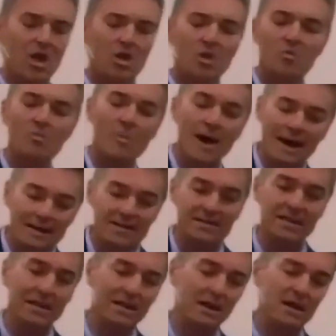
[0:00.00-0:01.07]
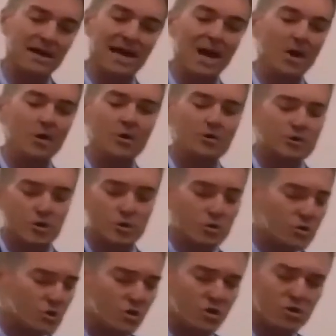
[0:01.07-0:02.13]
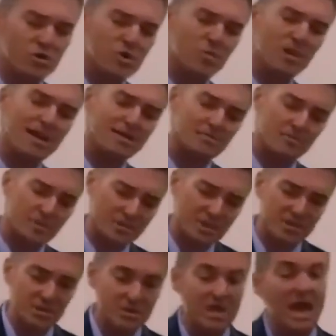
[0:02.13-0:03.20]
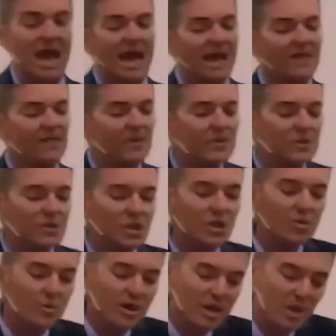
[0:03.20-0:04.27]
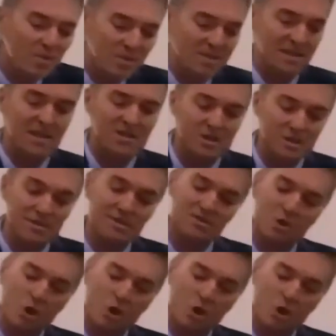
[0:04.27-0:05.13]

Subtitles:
your mindset on how you choose to use your possessions. If you see your money and possessions as